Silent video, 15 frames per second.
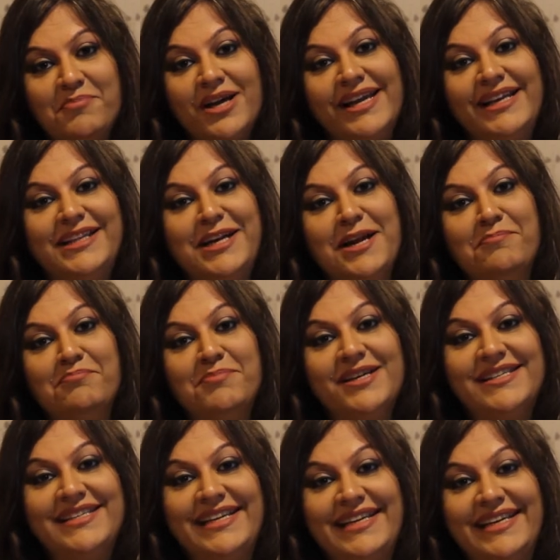in the number
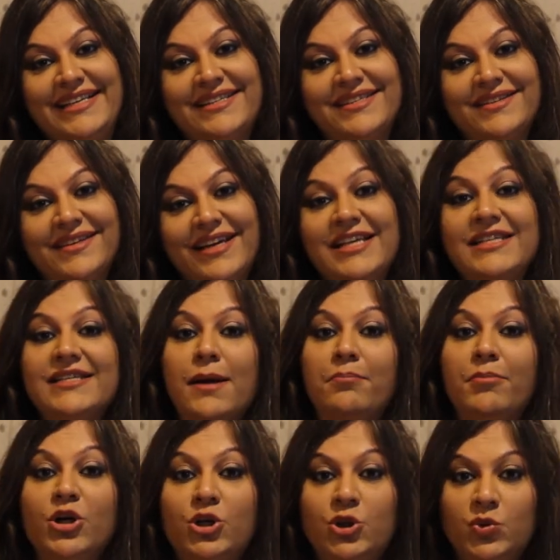series is
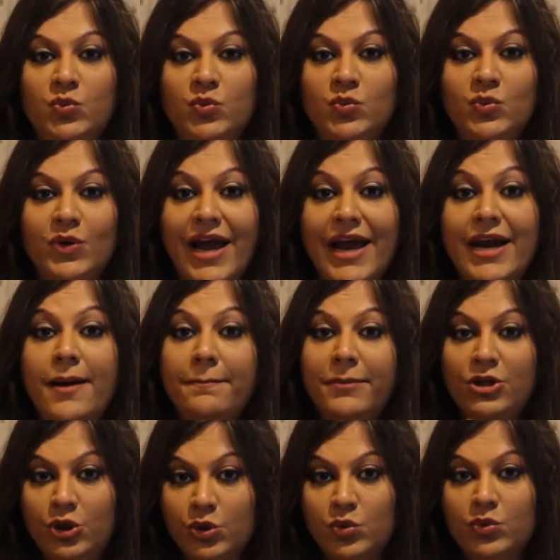number 2, and number
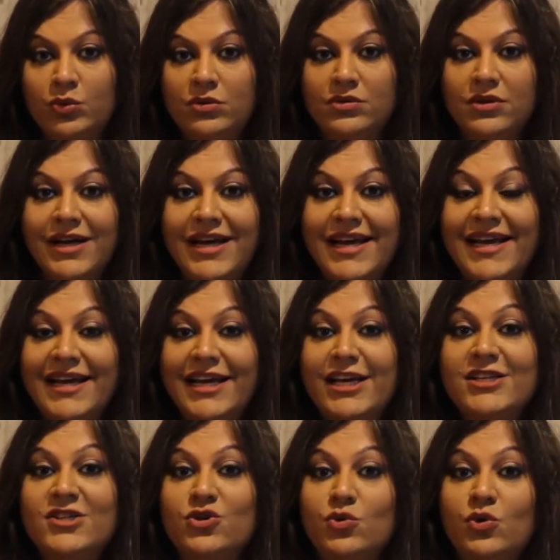2
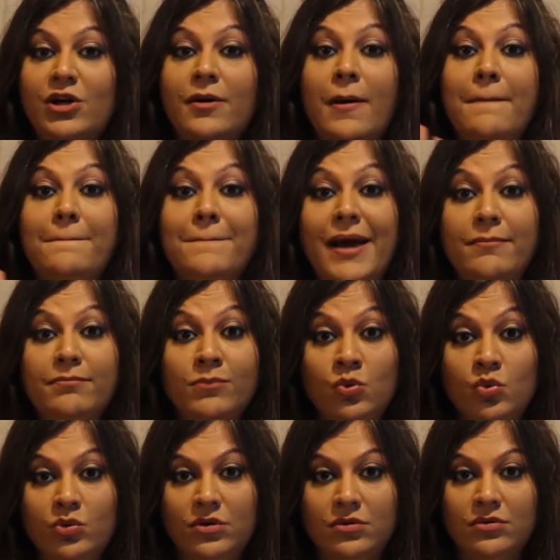is ruled by
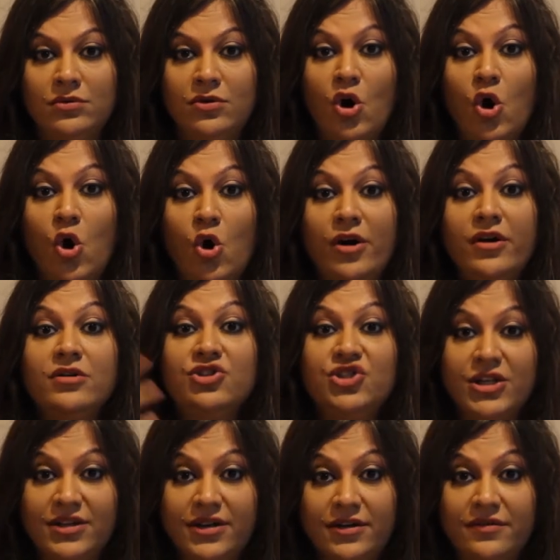moon or
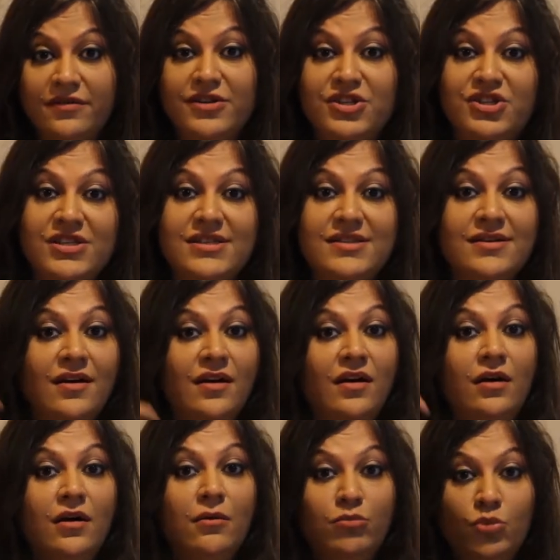chandra, which is
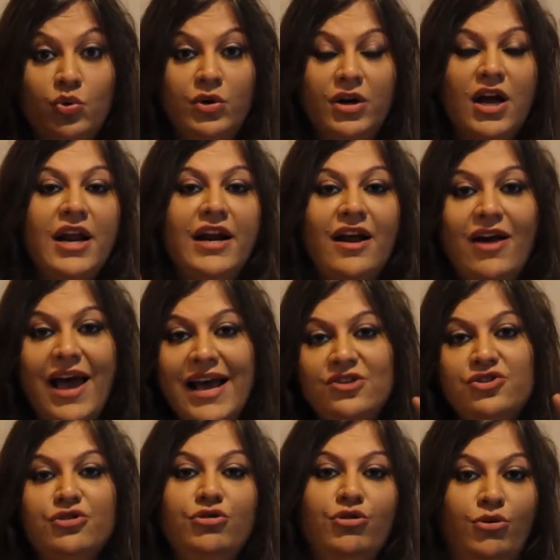moon. Now, as
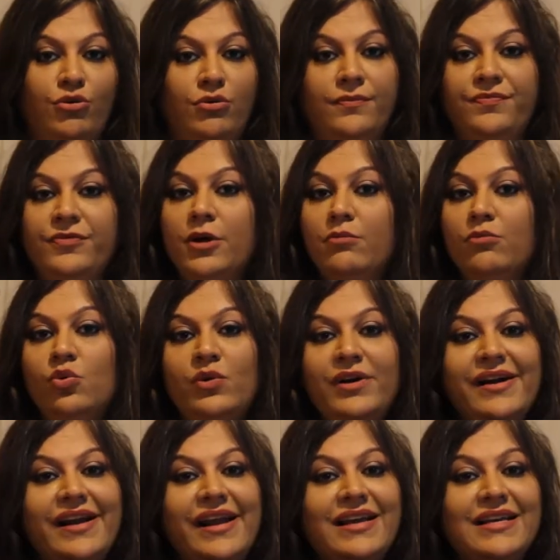you know, the
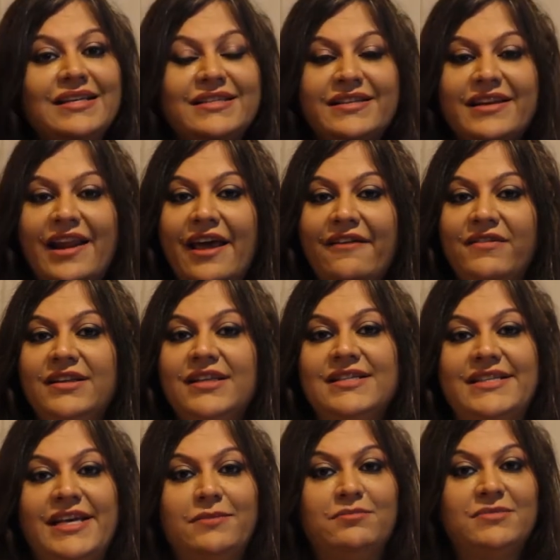moon is never the
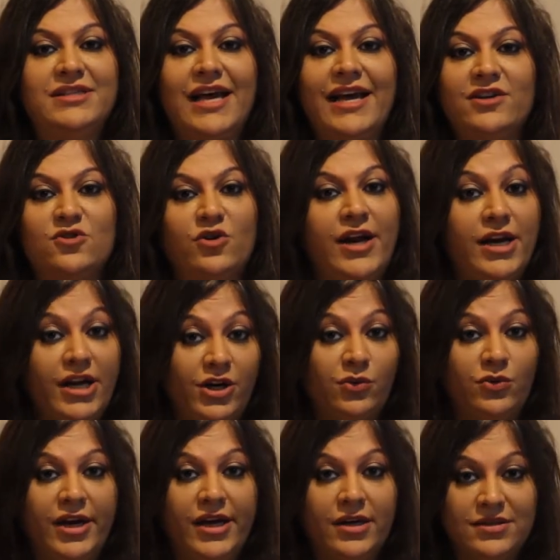same size on any
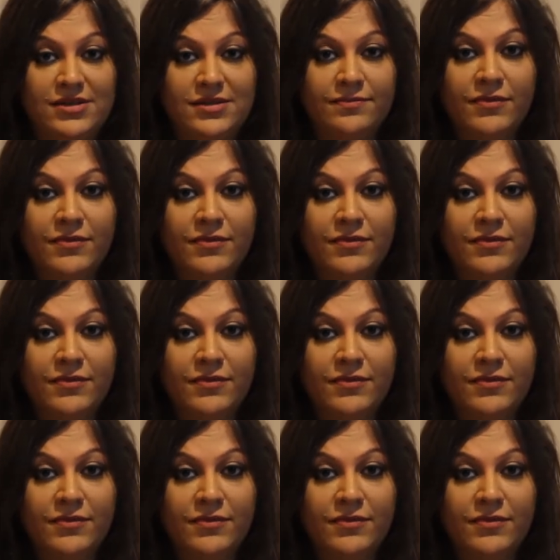2 days.